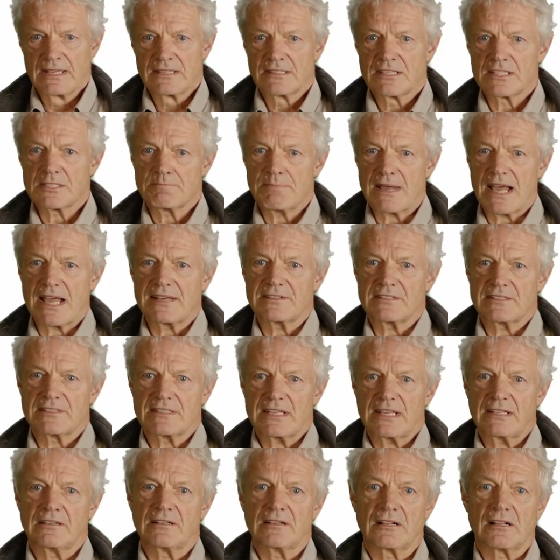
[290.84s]
Despite the
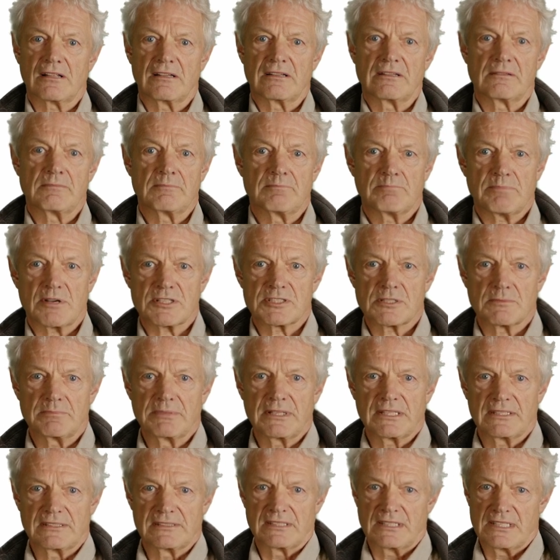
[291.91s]
technical
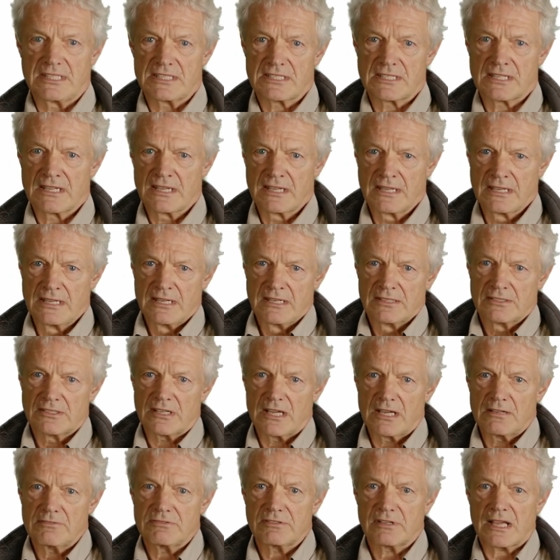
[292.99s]
possibilities
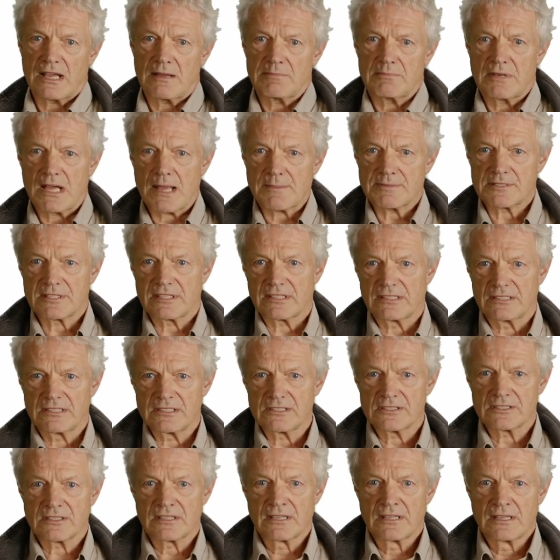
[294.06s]
to overcome
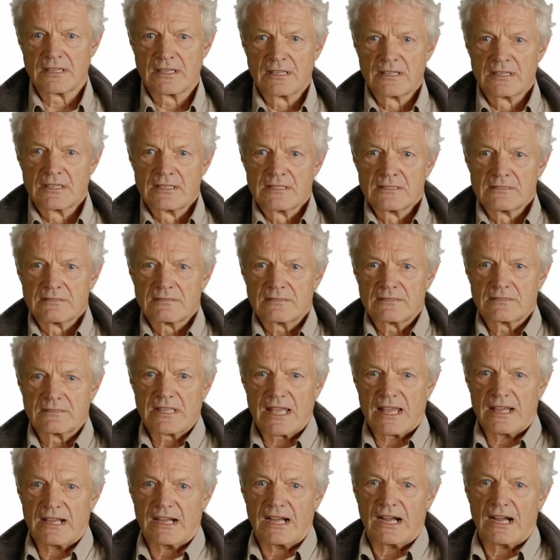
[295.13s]
obstacles,
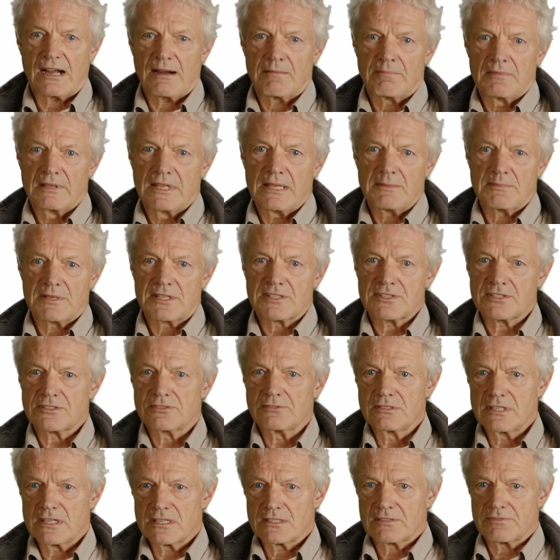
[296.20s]
there are limits
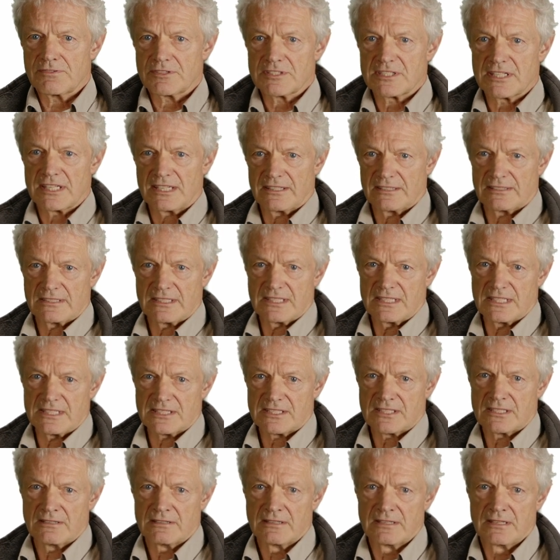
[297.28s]
to these
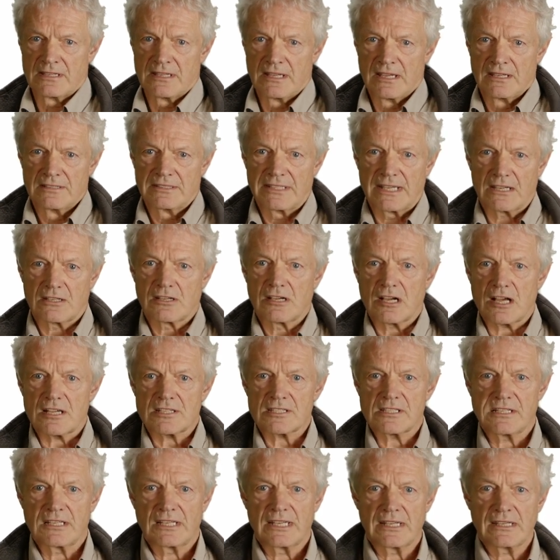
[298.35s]
facilities. They are
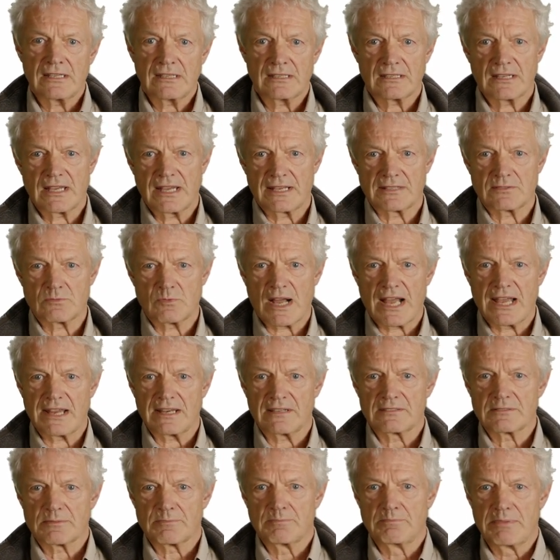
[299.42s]
costly, and
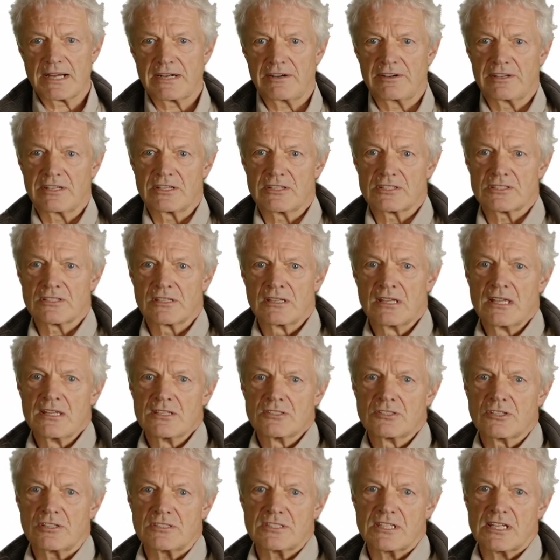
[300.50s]
wide barriers,
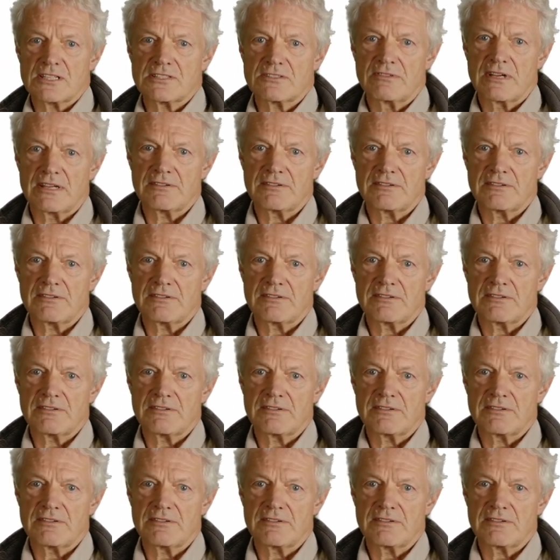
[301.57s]
such as